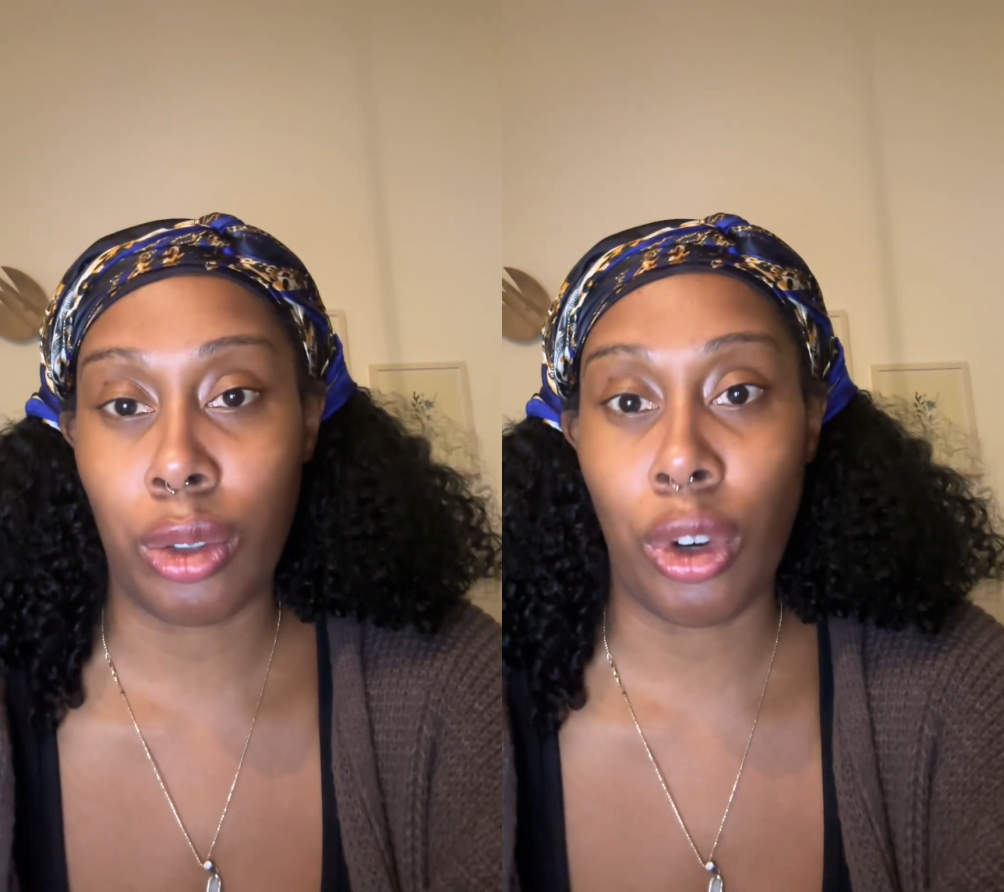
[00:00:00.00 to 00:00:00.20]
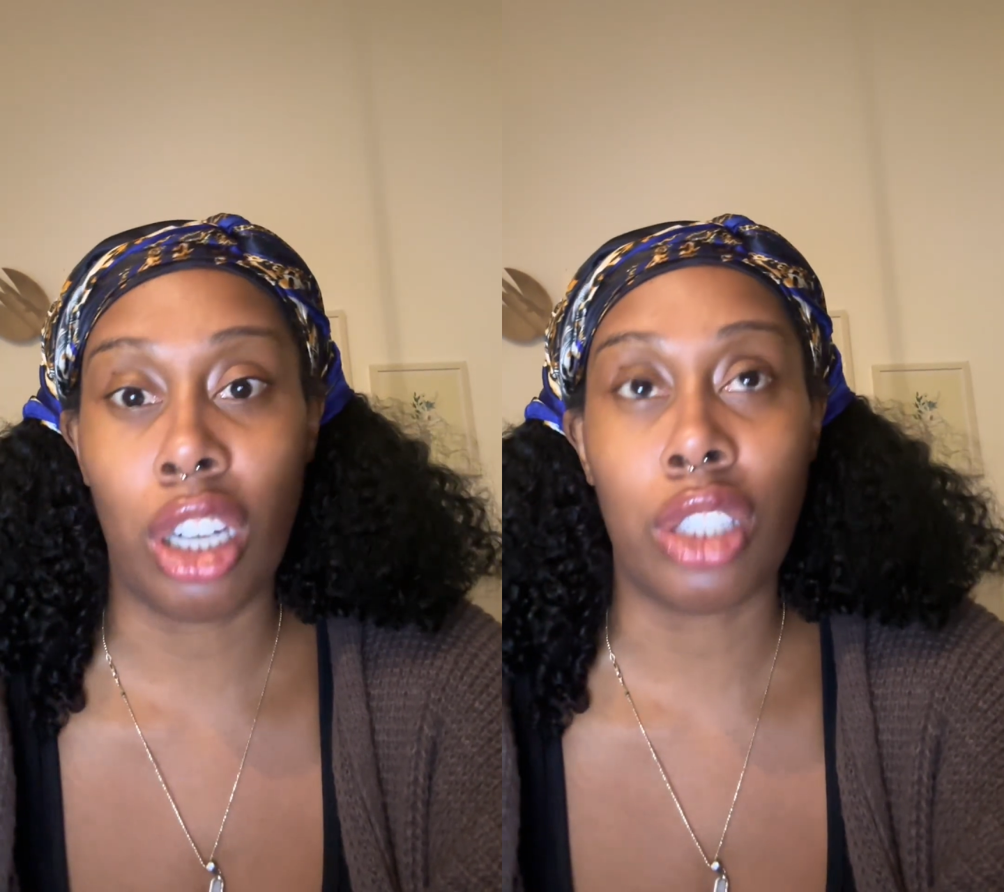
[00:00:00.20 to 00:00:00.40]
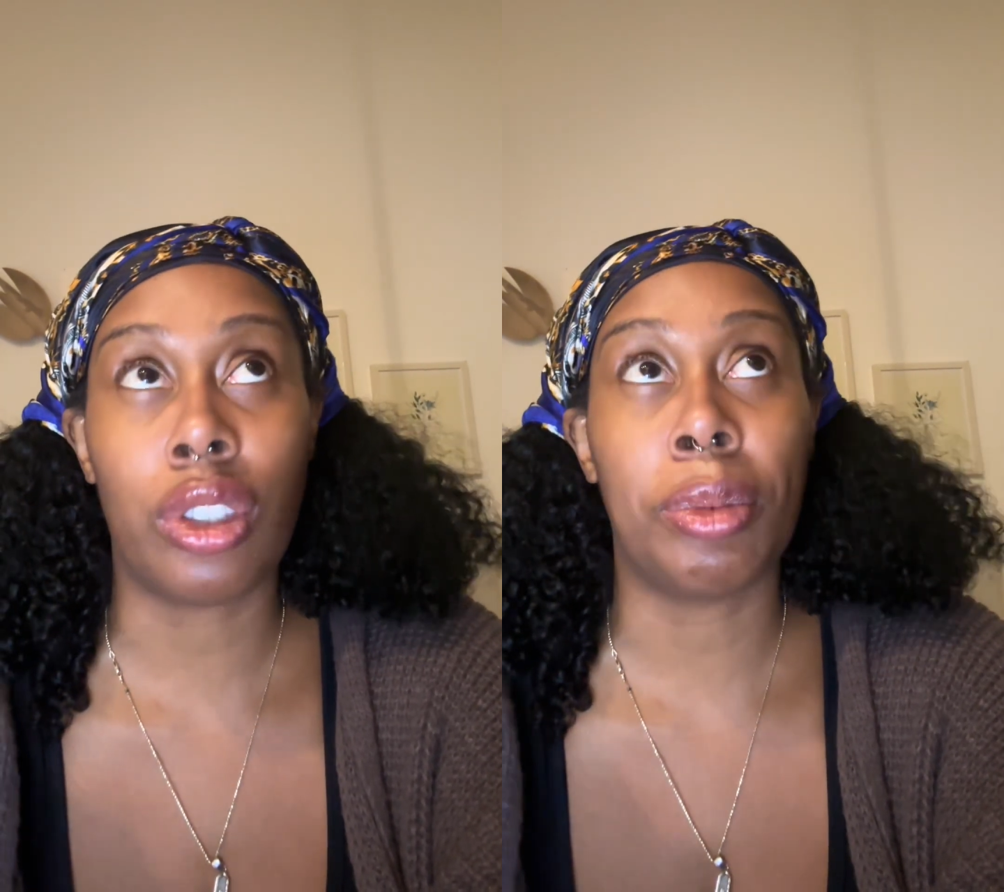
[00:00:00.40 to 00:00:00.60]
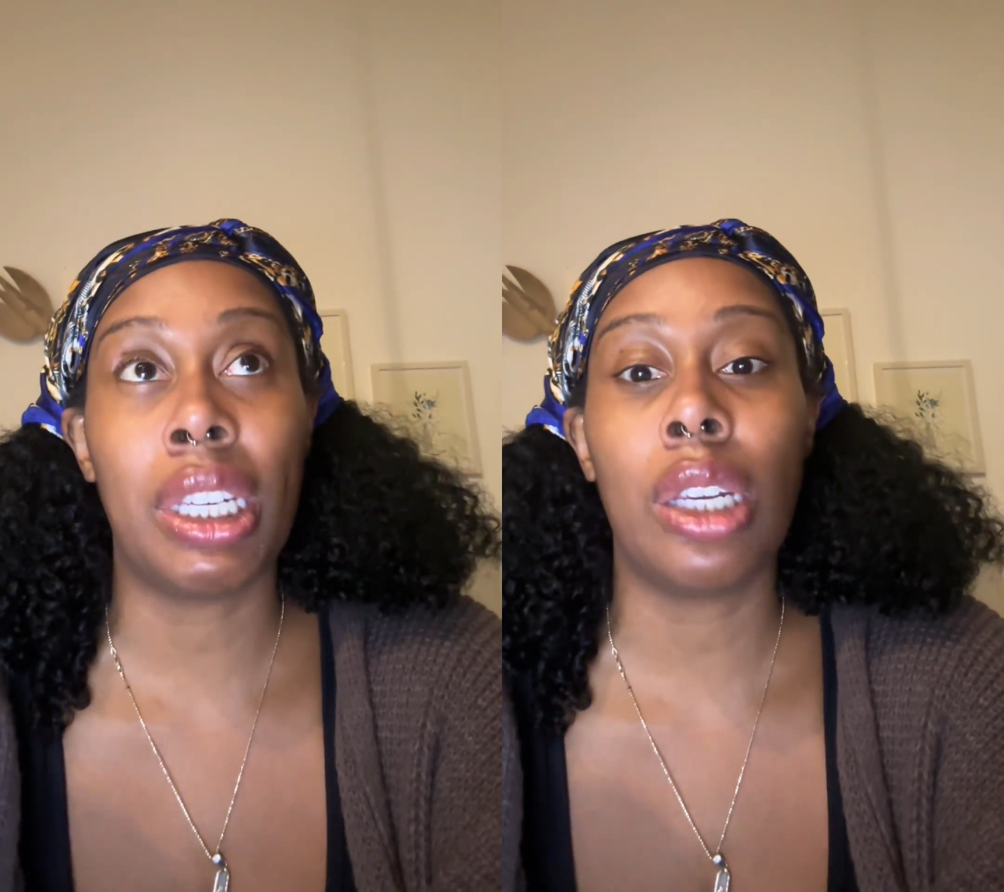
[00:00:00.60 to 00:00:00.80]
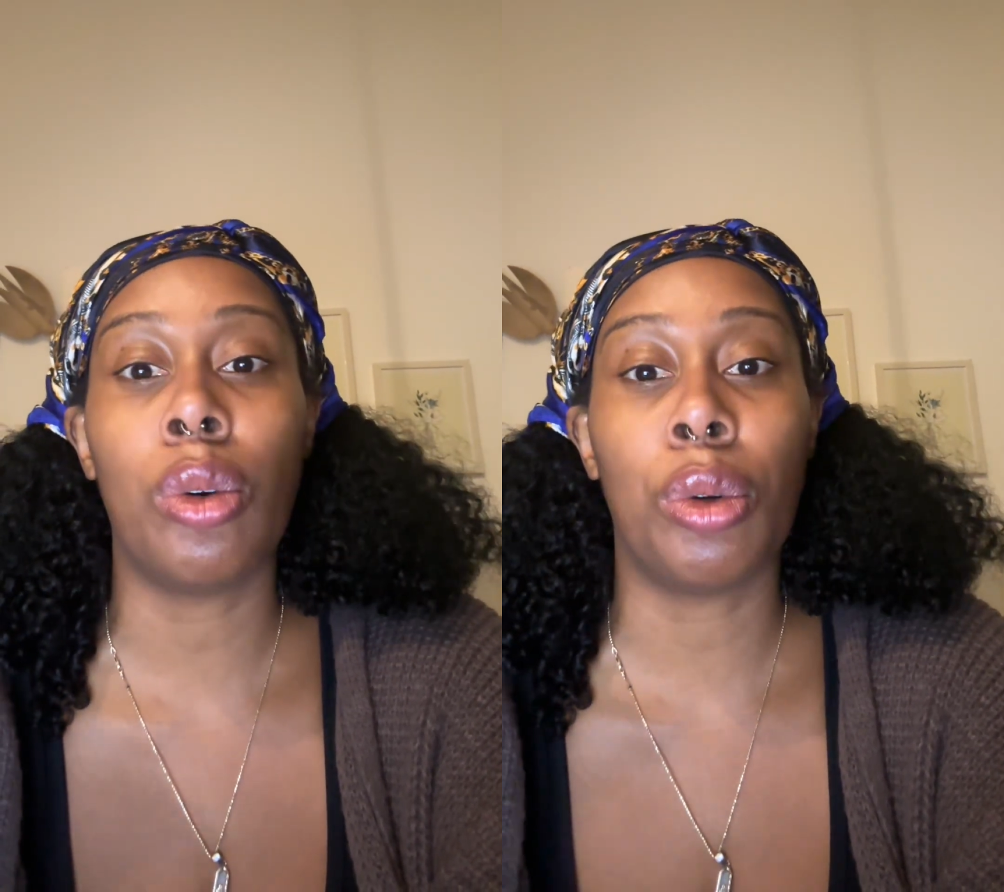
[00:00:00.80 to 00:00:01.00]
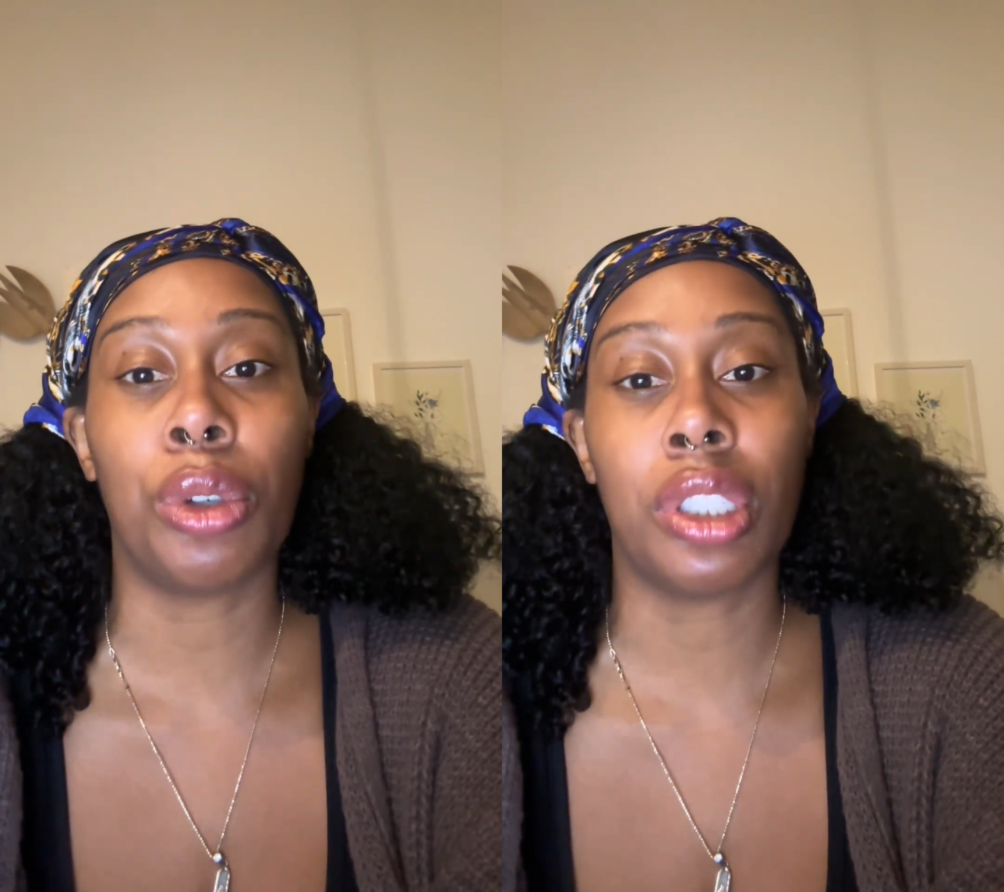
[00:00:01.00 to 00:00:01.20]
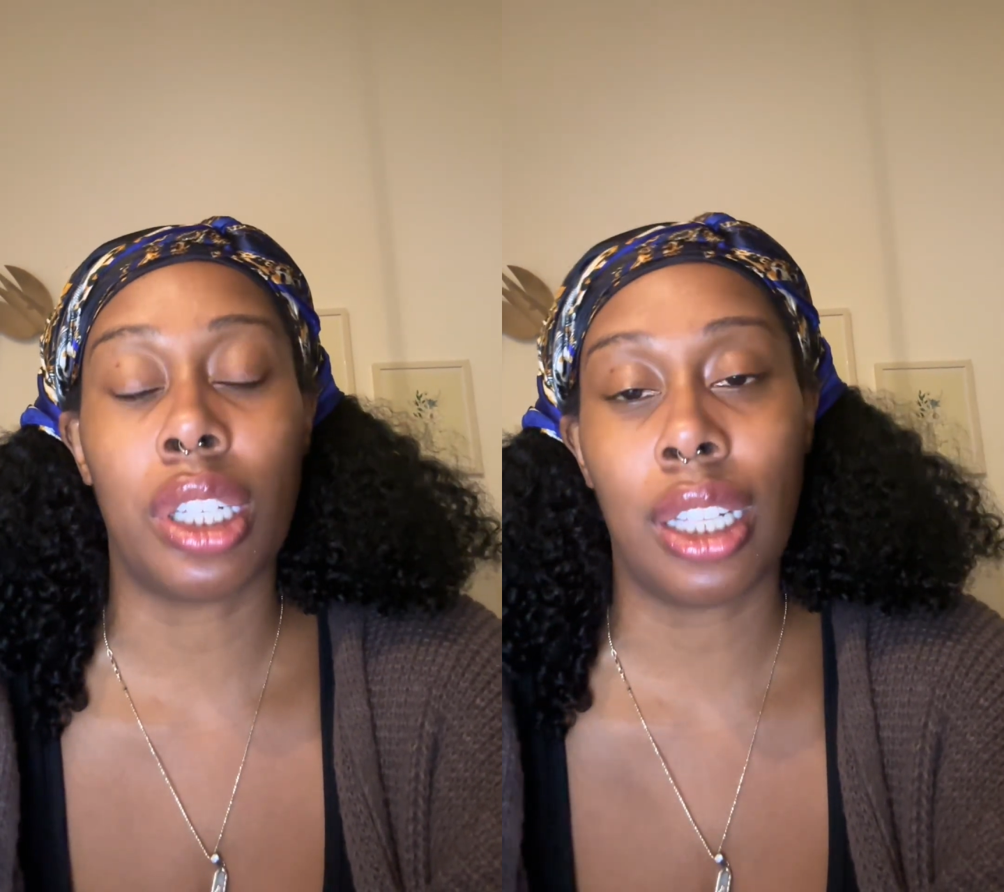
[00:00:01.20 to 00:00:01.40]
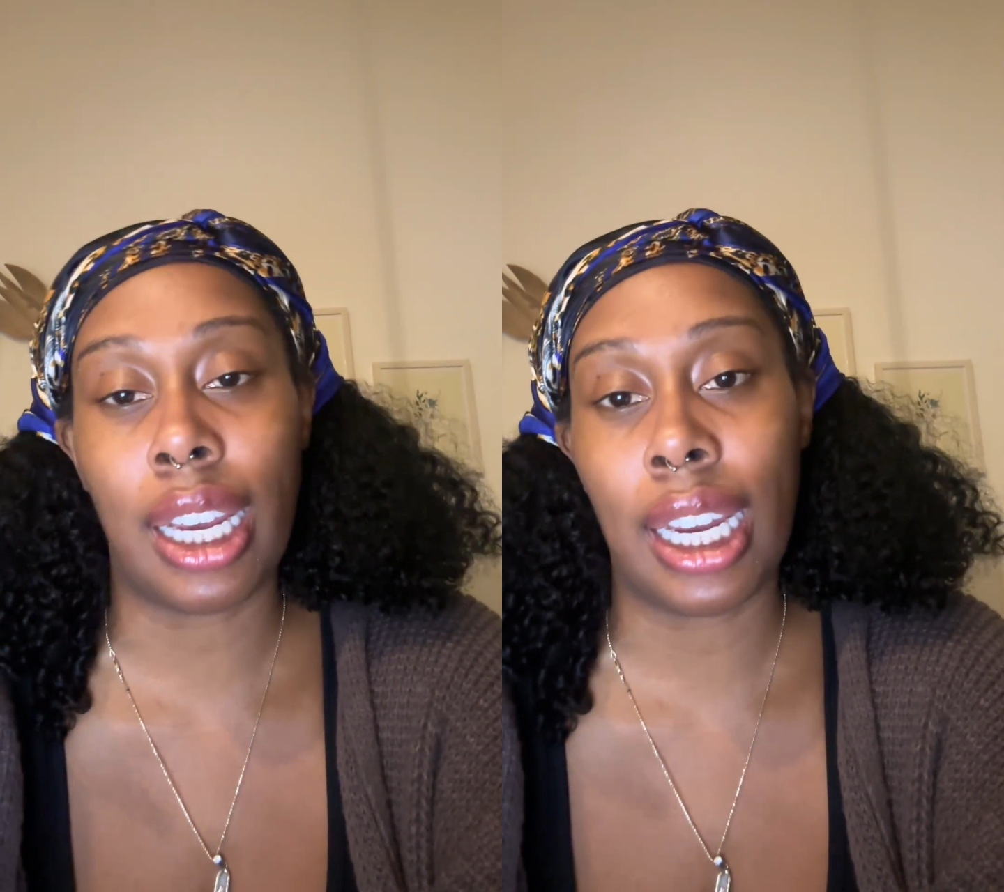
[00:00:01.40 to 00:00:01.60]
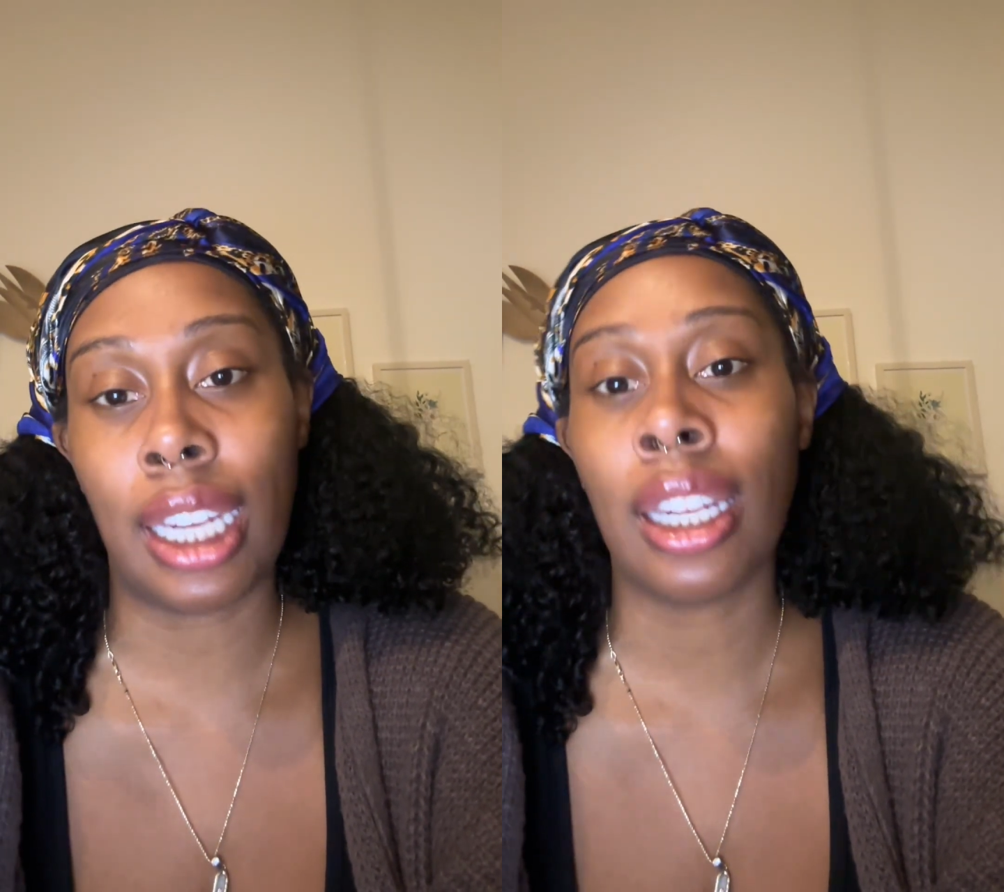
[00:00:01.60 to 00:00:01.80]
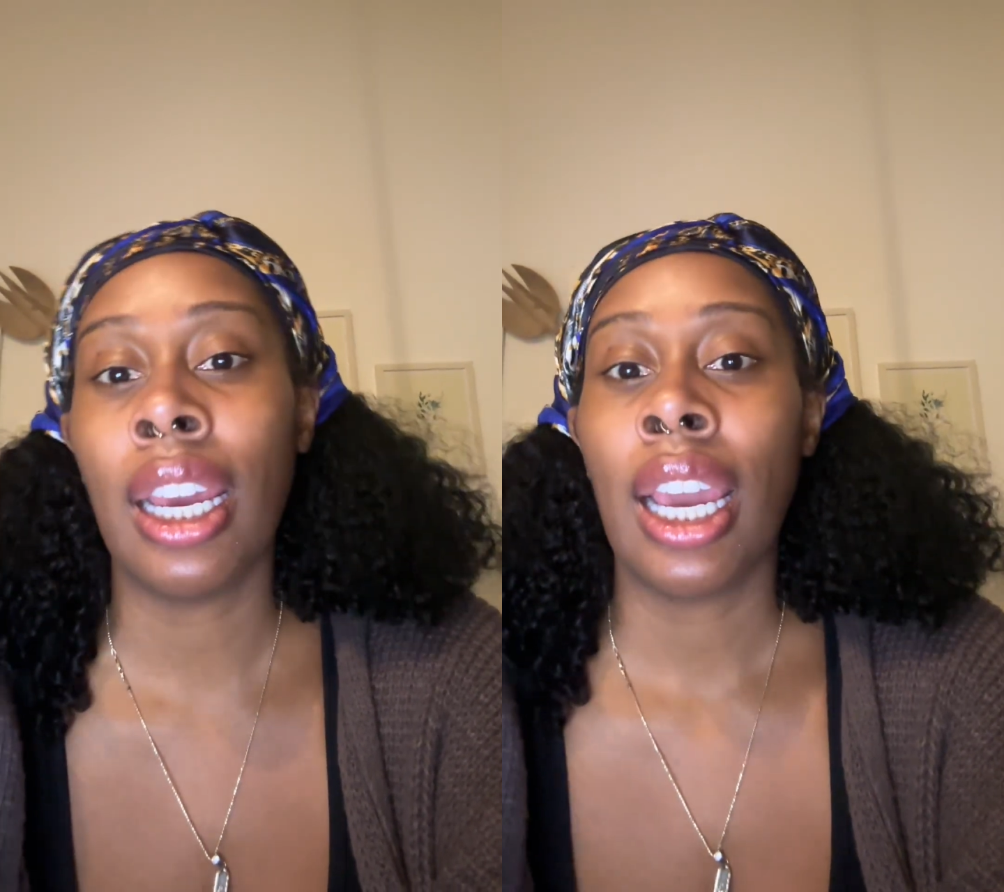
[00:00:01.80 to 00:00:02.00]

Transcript: RSVP or decline.